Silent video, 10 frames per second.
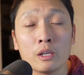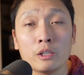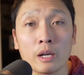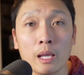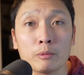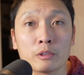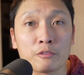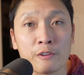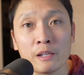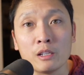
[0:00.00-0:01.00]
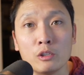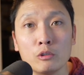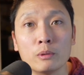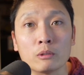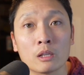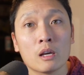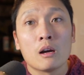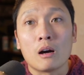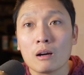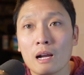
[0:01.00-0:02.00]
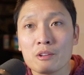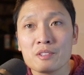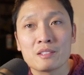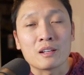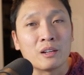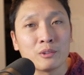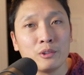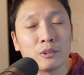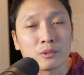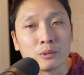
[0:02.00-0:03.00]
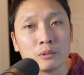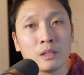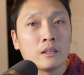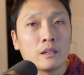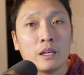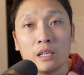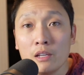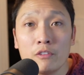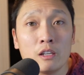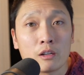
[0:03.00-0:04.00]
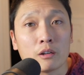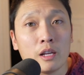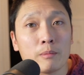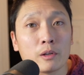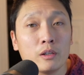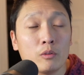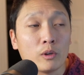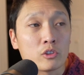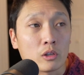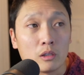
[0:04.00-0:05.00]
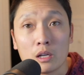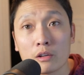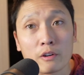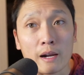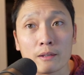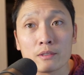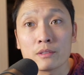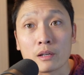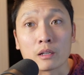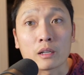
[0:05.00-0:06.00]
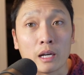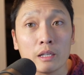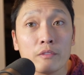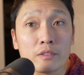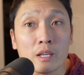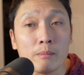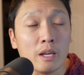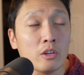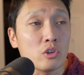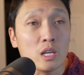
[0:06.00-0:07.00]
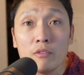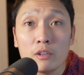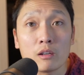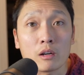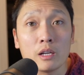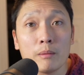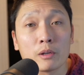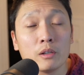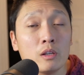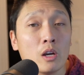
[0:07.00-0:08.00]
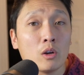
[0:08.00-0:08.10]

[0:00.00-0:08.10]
you're able to find a new build. Our house is 100 years old, and even in our neighborhood, which a lot of our houses are kind of the same age, even in our neighborhood,